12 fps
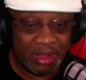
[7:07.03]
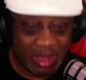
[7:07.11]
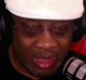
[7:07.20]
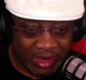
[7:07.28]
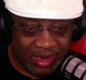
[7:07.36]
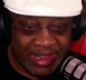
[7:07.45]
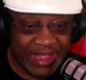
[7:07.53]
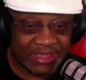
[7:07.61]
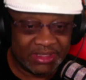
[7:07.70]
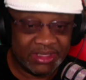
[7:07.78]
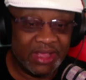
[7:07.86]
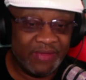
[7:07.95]

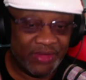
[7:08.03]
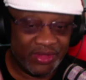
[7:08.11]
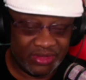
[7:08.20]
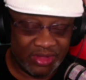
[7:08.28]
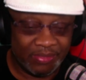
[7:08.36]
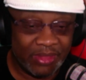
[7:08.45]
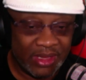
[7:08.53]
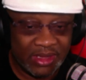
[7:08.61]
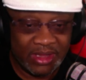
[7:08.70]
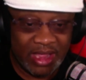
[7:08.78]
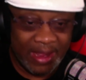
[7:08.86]
Unless if it's something